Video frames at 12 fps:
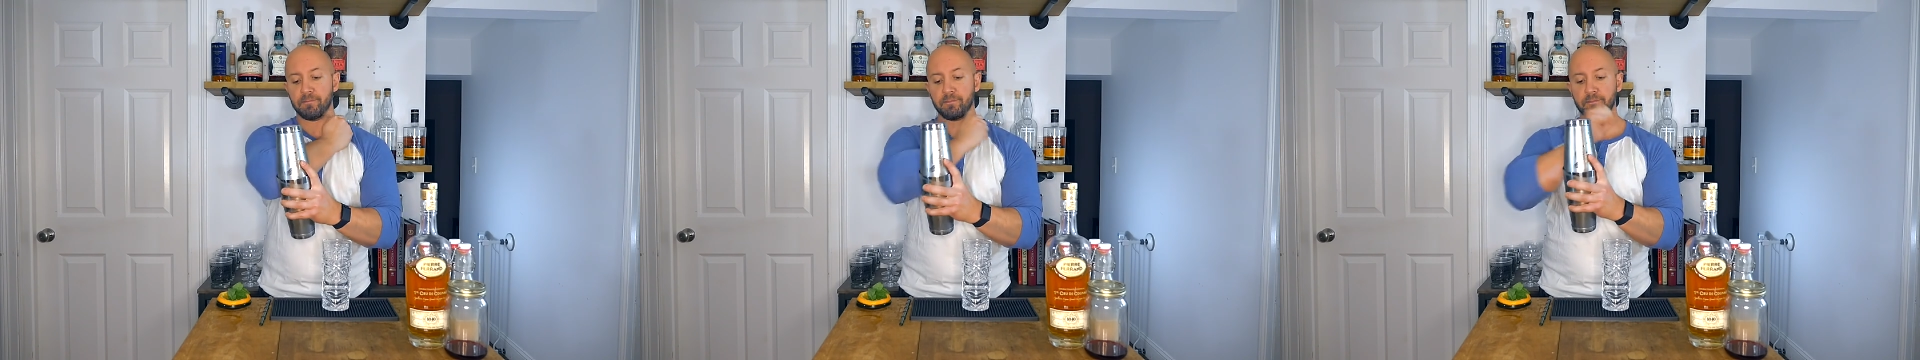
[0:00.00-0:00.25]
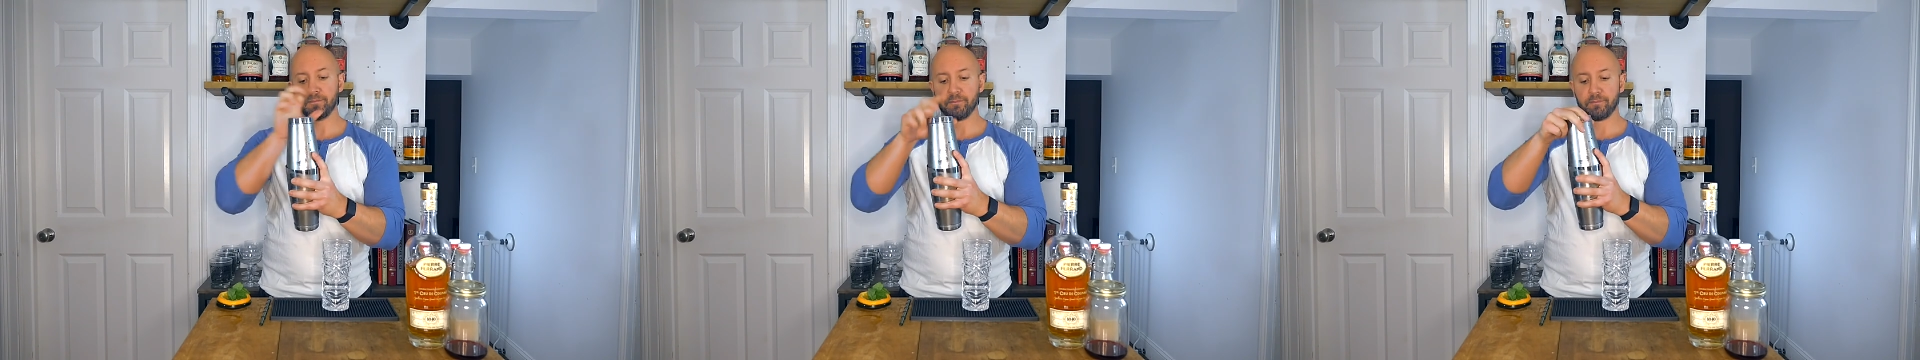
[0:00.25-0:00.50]

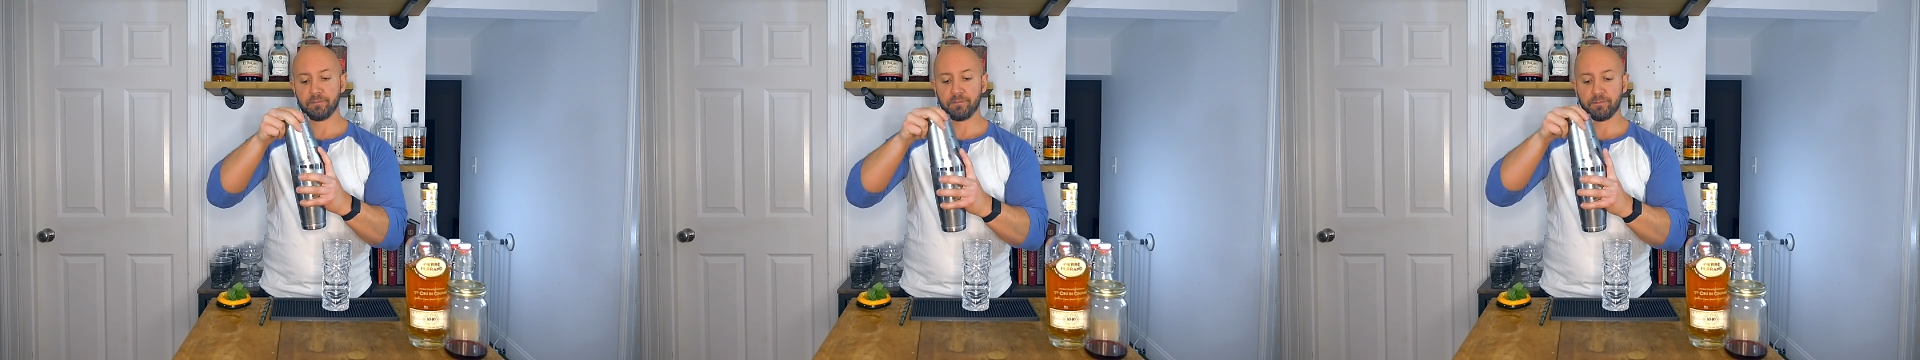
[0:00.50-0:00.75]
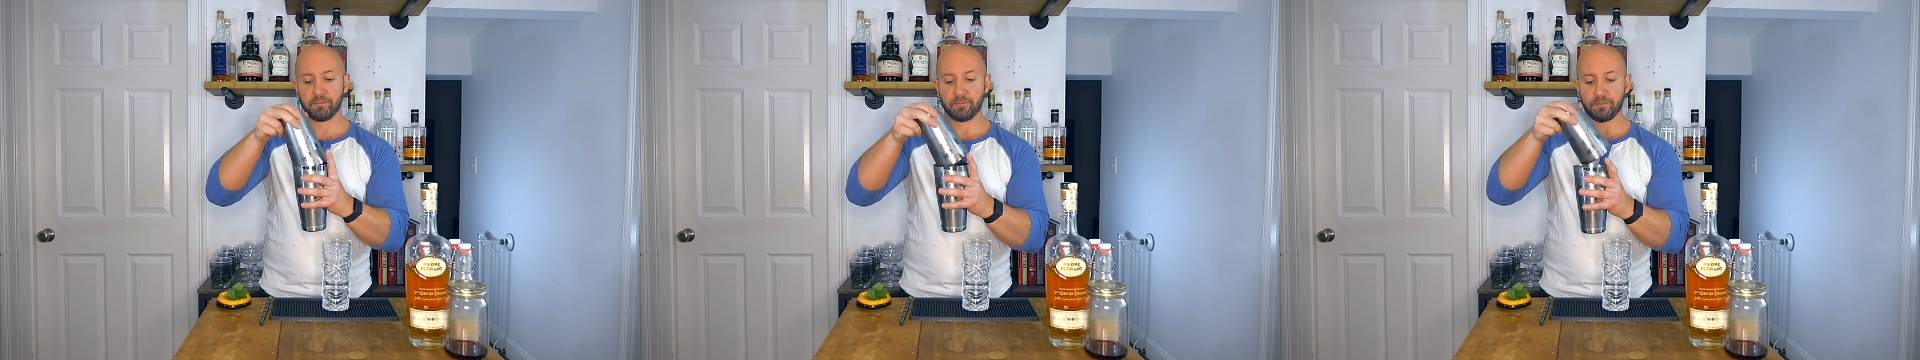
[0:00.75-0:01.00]

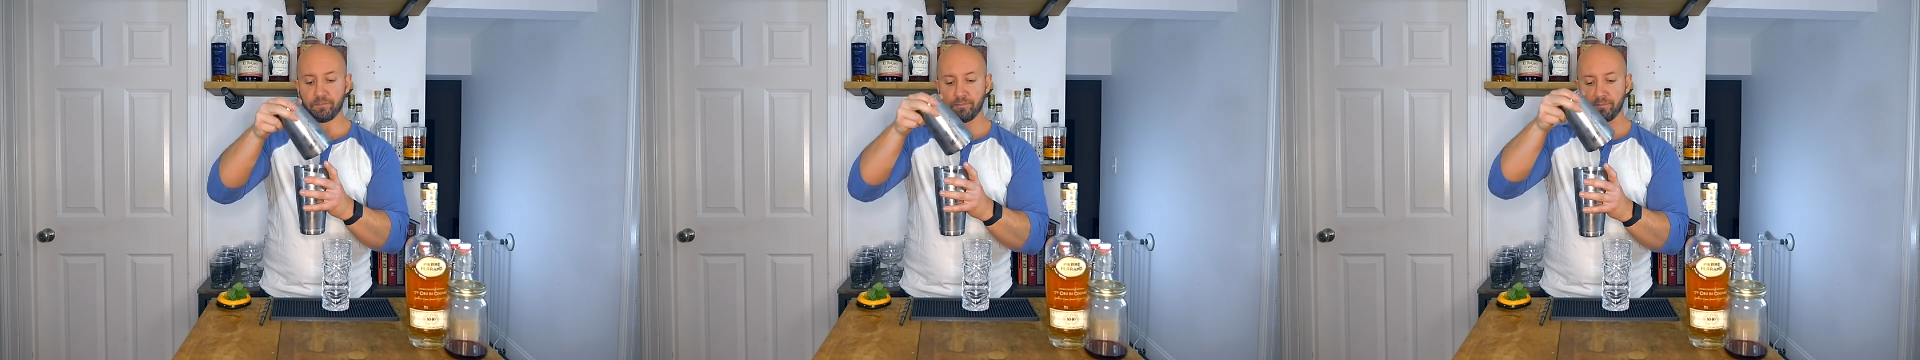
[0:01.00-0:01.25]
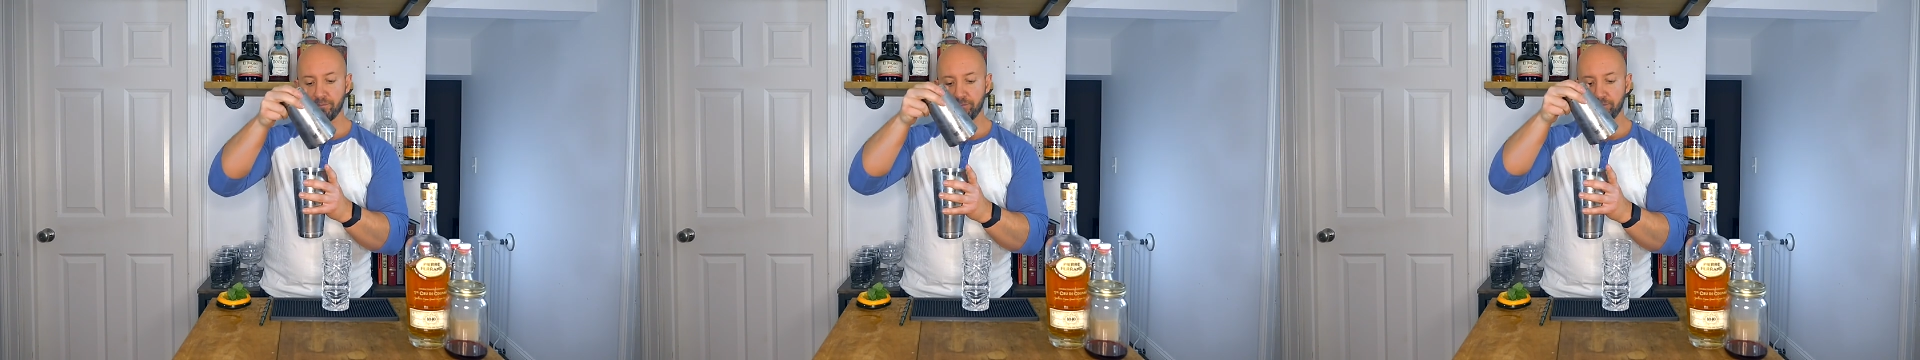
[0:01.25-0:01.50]

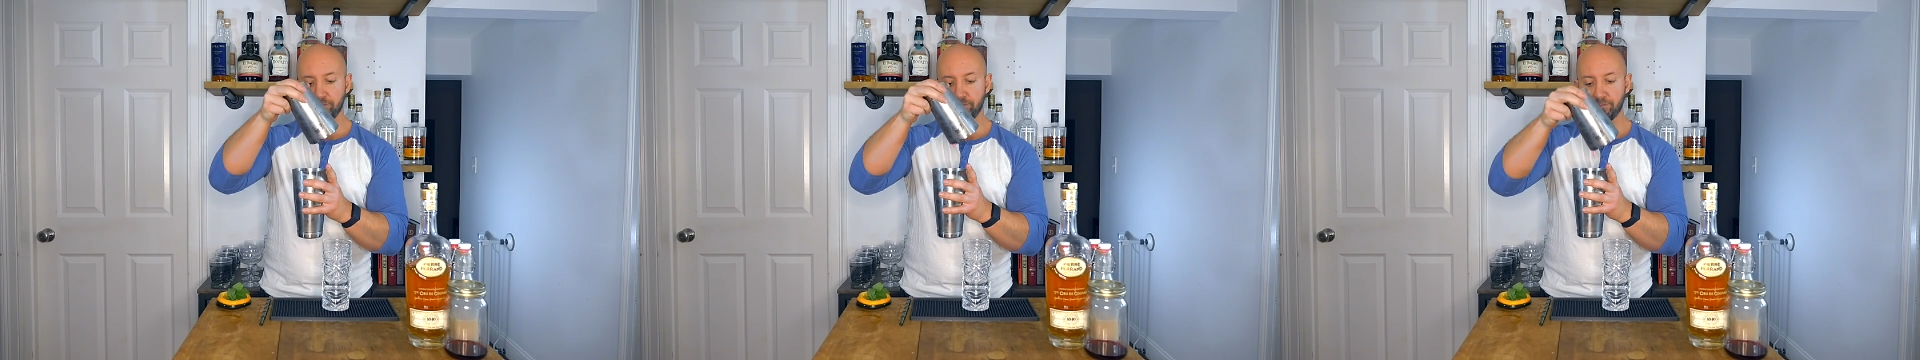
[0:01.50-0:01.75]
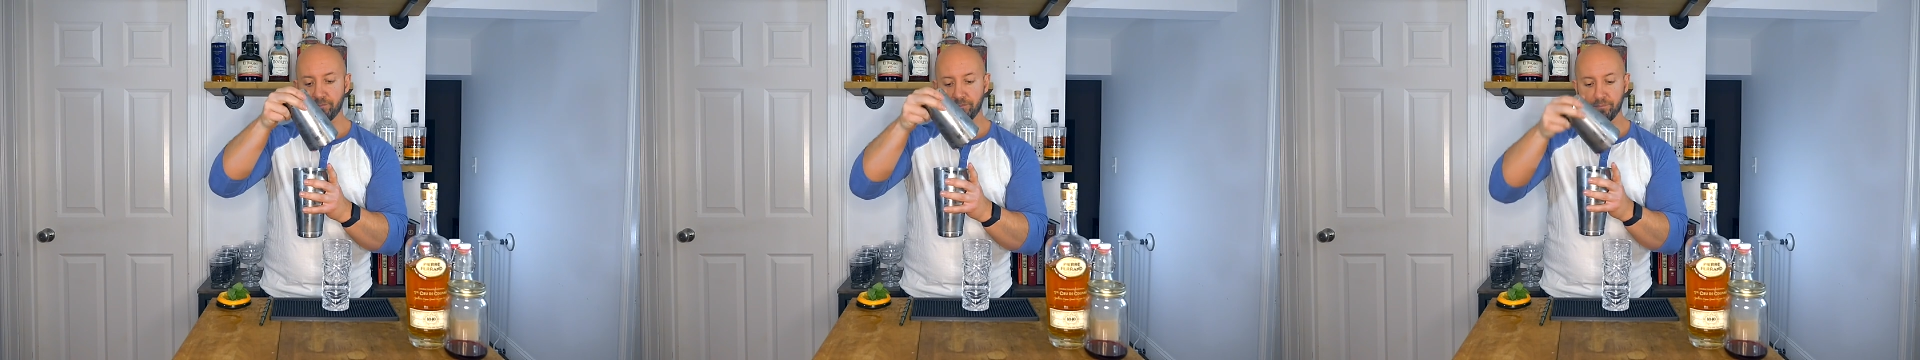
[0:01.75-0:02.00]

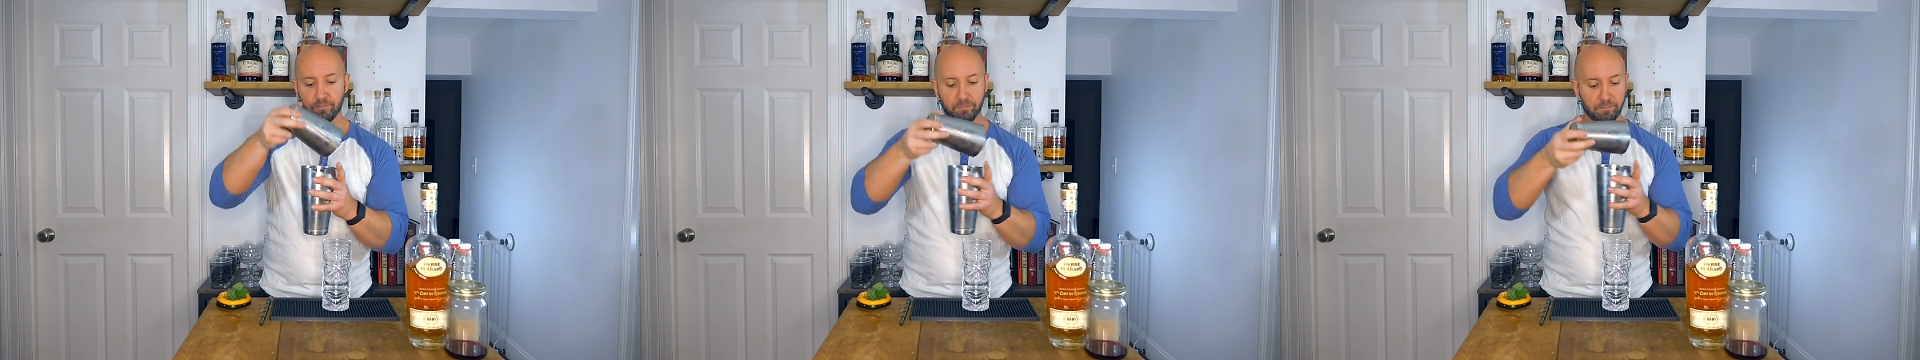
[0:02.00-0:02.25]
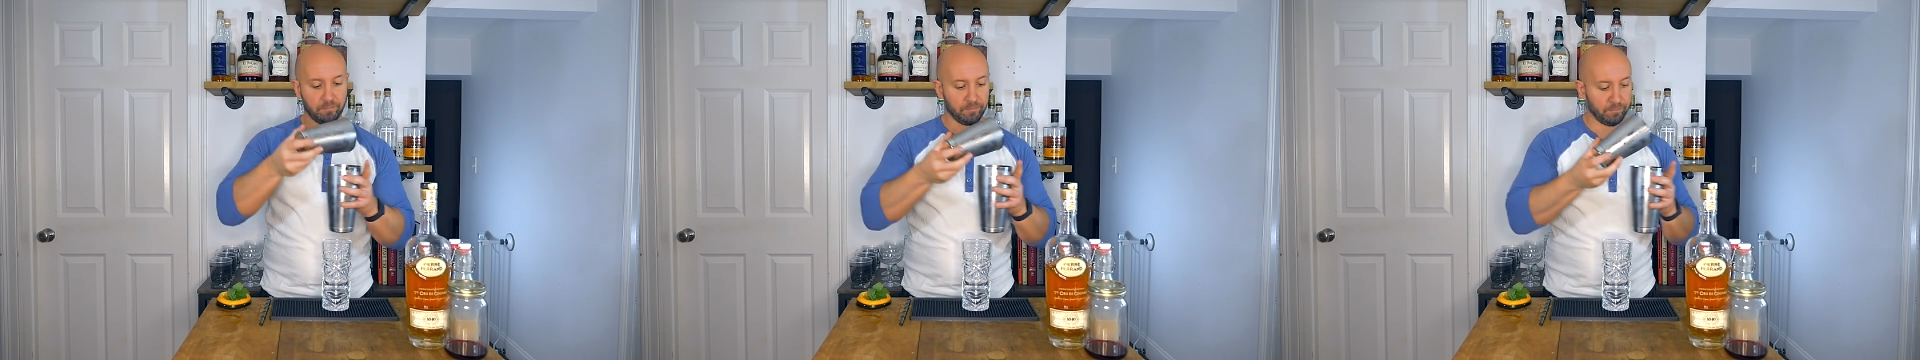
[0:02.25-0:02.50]

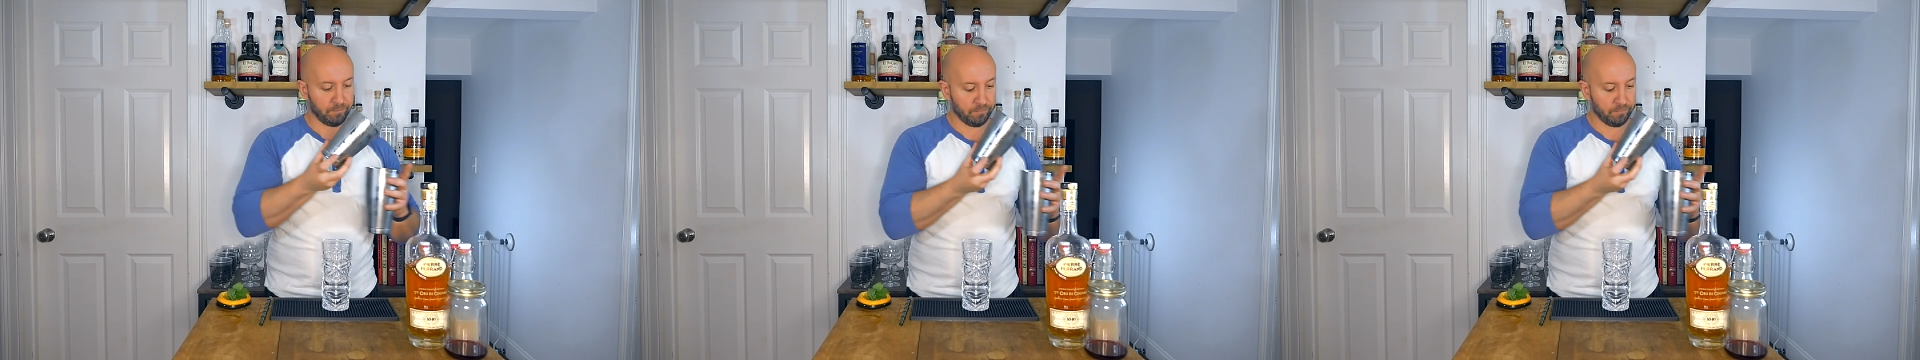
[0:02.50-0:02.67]
(silence)